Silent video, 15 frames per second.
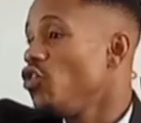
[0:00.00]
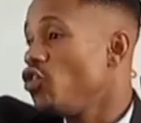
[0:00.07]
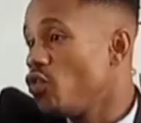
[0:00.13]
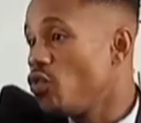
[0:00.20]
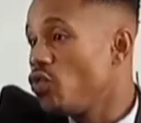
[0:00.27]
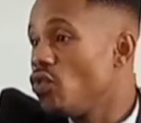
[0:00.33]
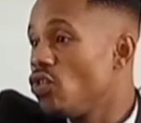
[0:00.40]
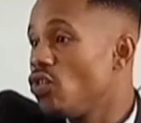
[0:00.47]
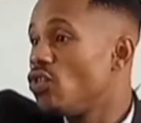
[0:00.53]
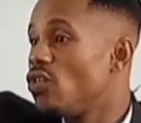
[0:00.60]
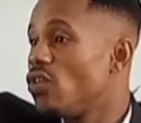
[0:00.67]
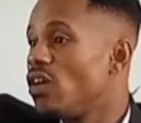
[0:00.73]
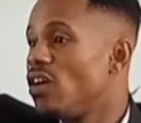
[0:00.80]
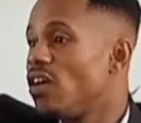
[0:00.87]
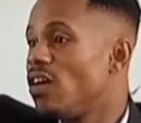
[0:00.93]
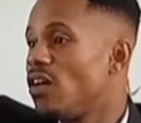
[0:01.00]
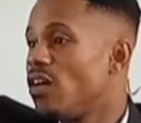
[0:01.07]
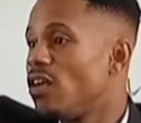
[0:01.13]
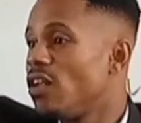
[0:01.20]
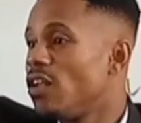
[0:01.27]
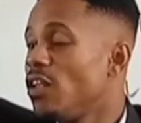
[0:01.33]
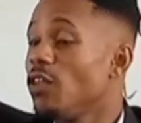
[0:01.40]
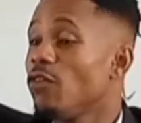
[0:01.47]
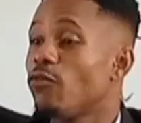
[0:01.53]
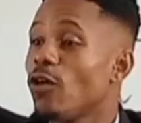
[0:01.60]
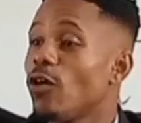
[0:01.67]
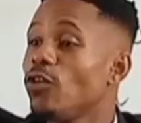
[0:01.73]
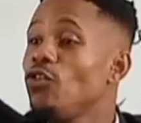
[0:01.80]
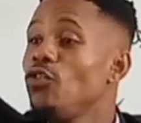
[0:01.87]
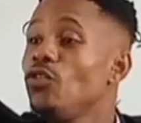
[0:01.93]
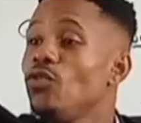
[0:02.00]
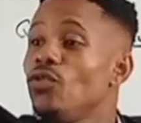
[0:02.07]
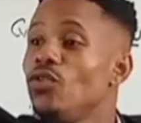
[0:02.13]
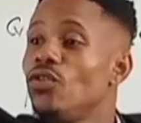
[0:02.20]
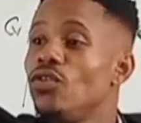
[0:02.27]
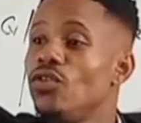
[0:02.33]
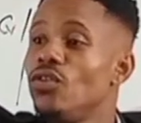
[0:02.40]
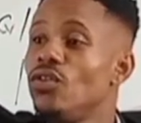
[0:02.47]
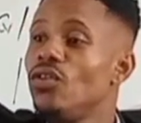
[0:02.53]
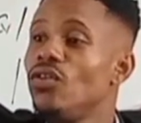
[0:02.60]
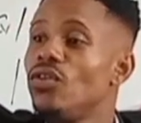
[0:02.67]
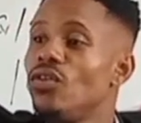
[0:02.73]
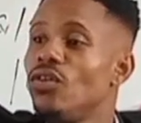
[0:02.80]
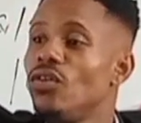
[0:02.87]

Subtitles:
You, the front. You.